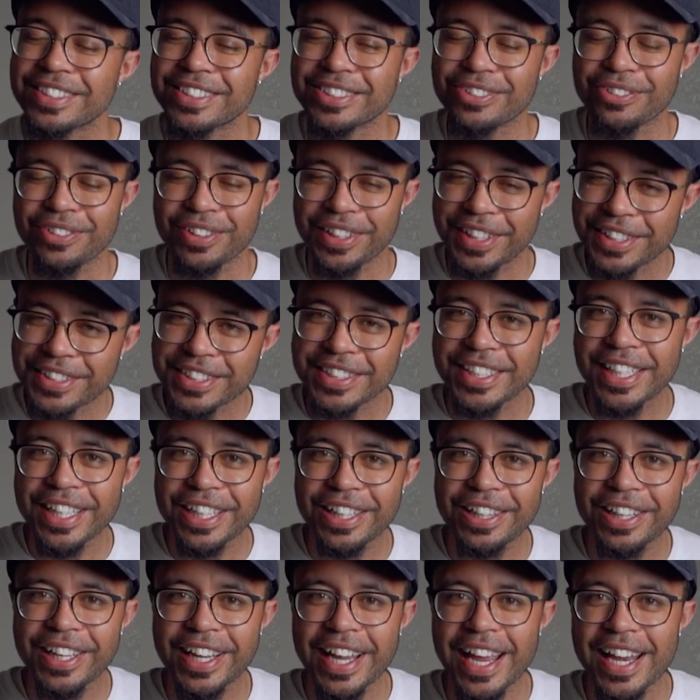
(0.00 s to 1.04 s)
So let's take a
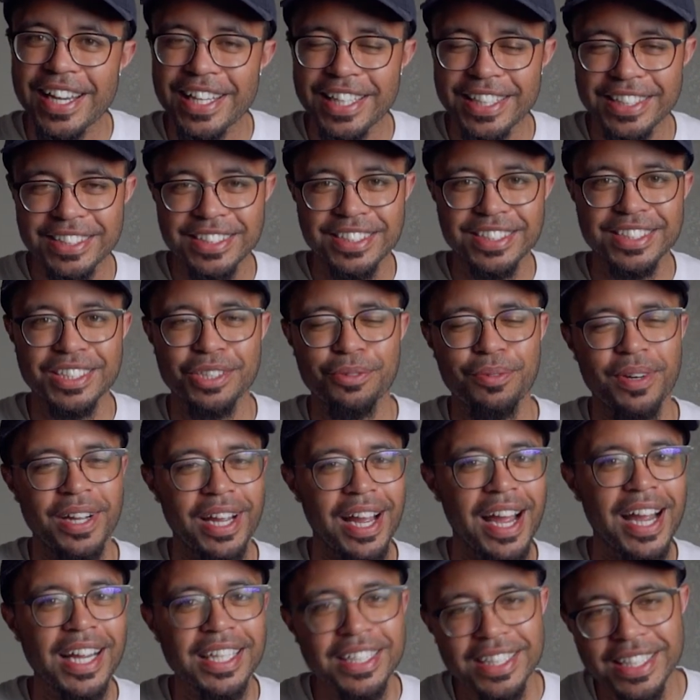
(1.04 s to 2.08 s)
look at it and see why
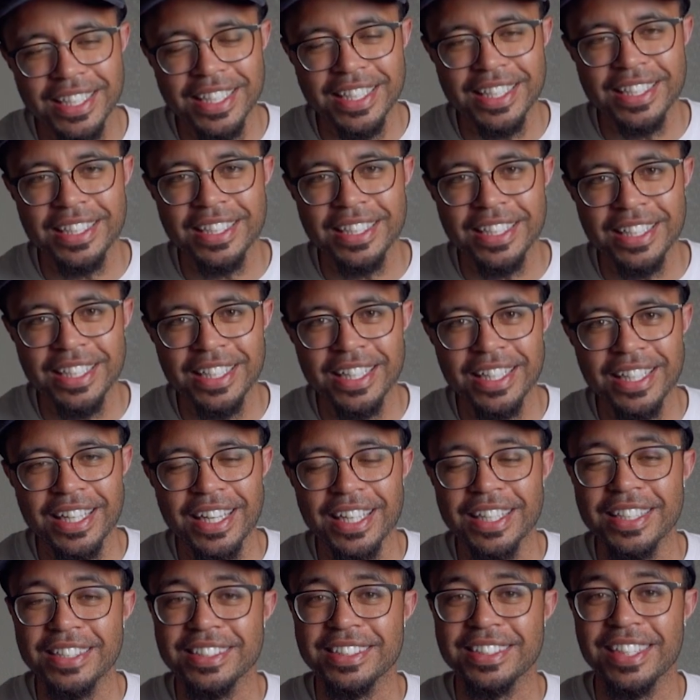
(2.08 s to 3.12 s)
I think
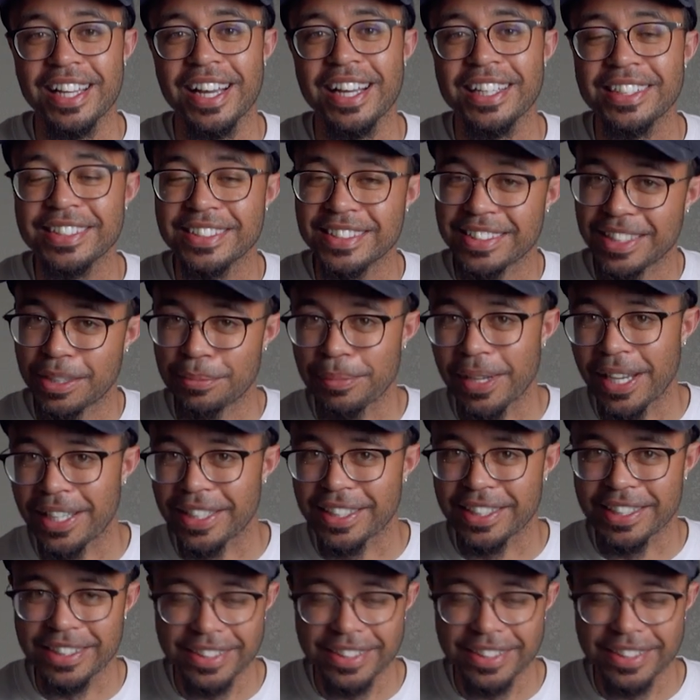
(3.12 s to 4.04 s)
it is not cinematic.